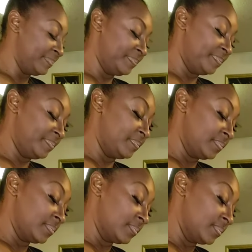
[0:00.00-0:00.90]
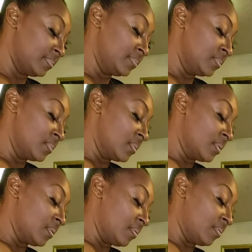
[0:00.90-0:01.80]

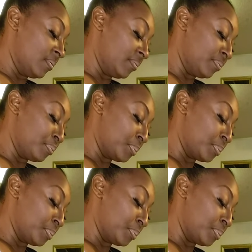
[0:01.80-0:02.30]
Nothing is said.